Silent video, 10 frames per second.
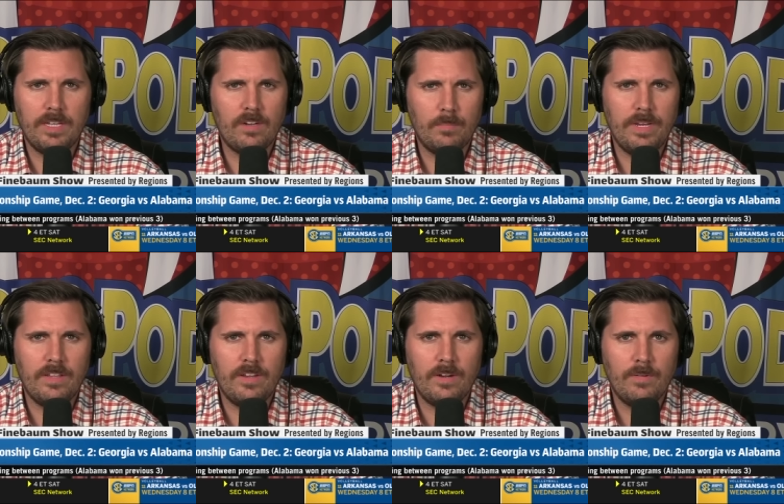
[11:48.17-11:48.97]
on being
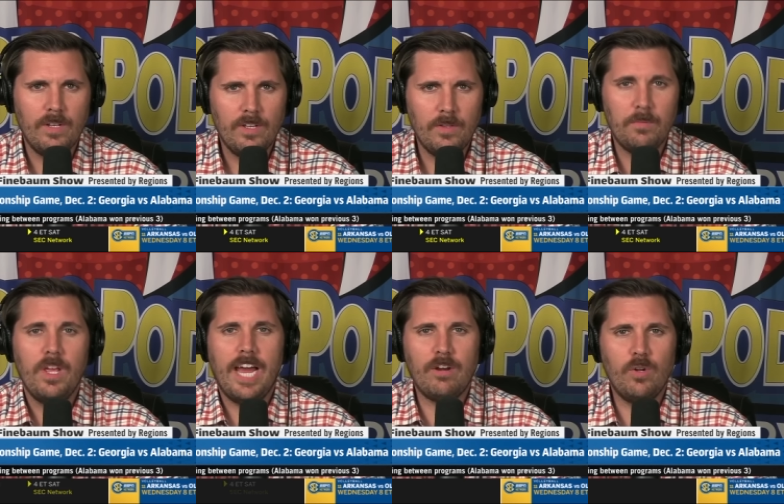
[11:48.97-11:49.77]
there. there
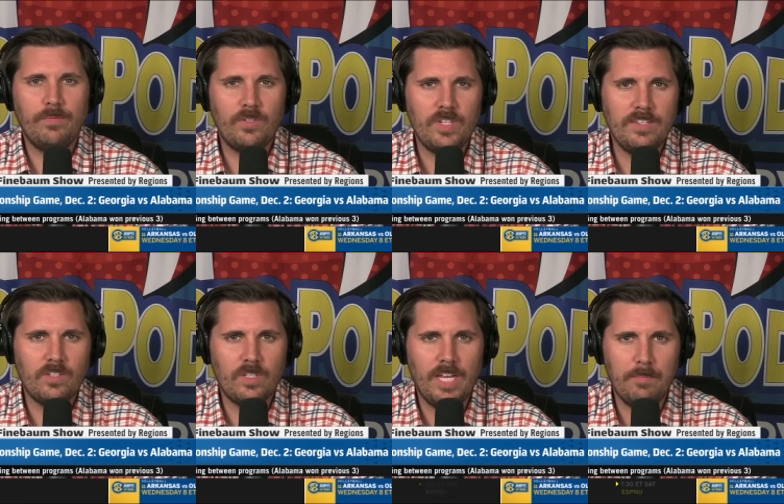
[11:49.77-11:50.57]
I don't know if you've seen the
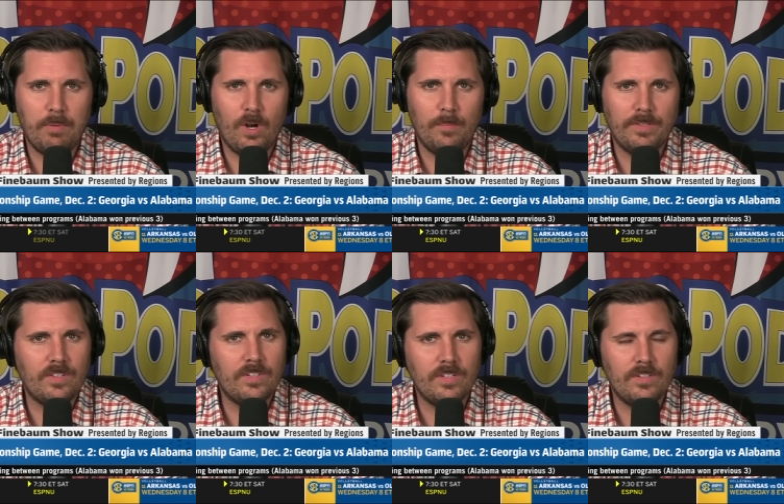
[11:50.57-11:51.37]
slate, Paul, but
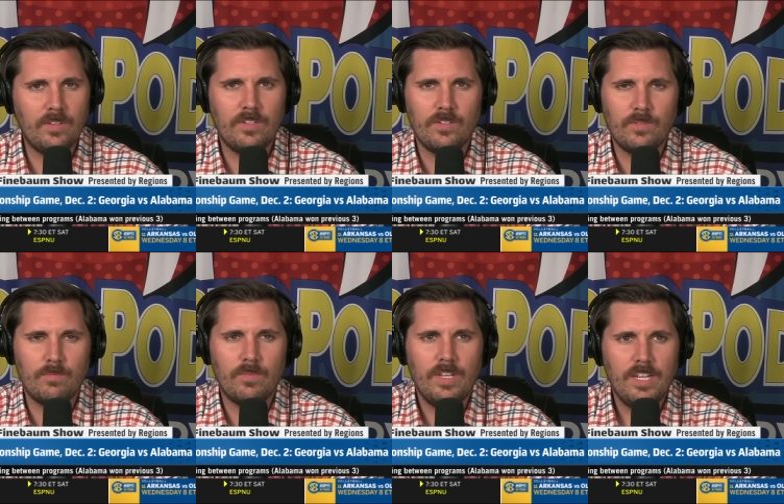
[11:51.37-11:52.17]
uh, there, there's
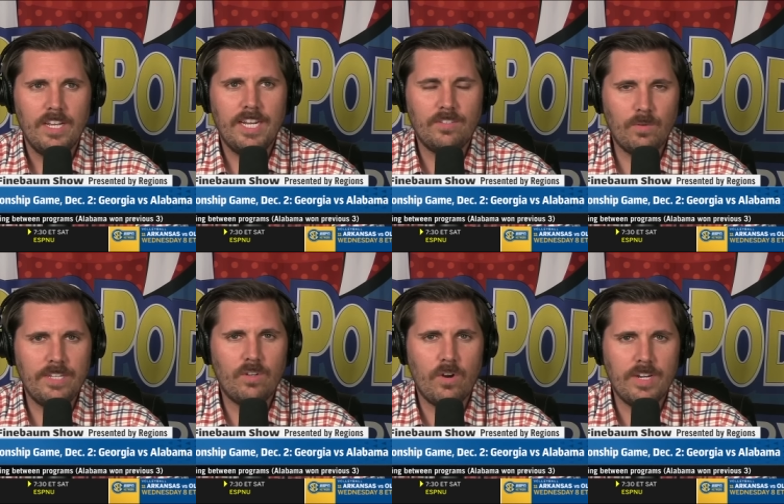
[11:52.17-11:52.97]
it's
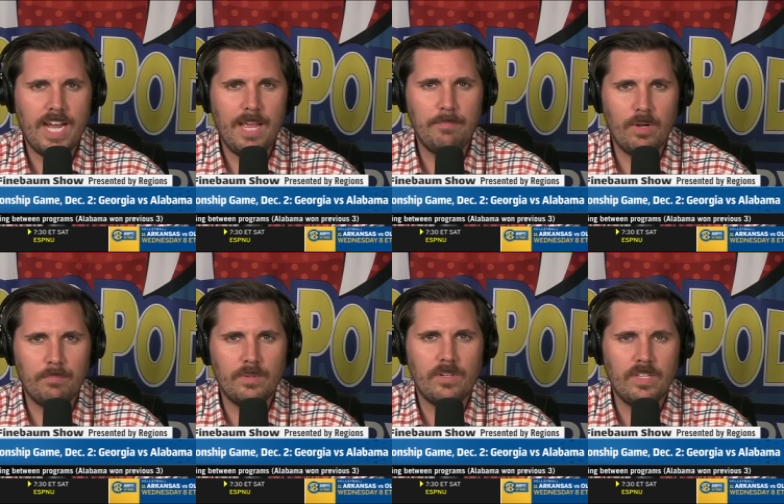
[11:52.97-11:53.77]
it's hard to hype
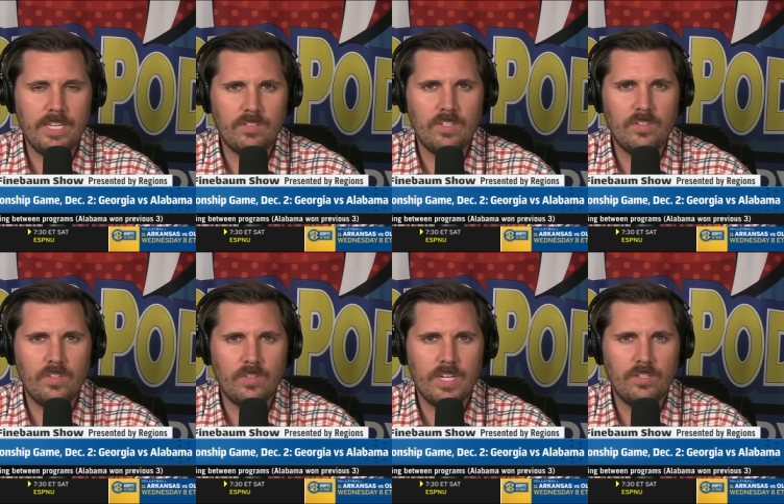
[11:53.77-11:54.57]
up uh, the
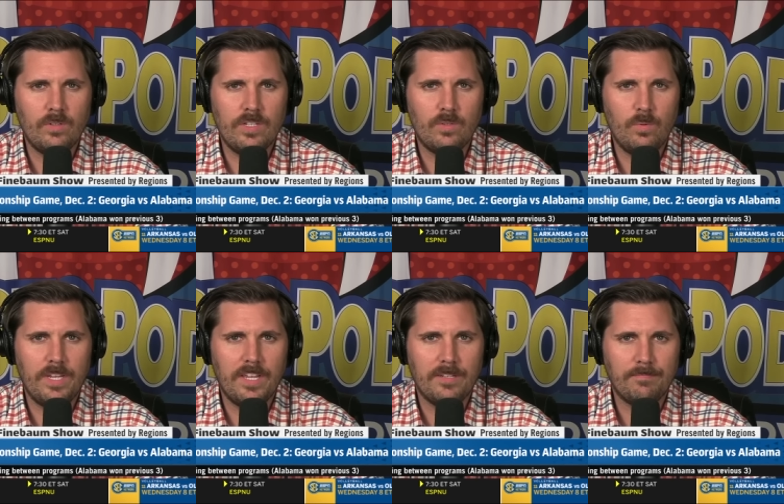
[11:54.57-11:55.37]
SEC schedule this weekend.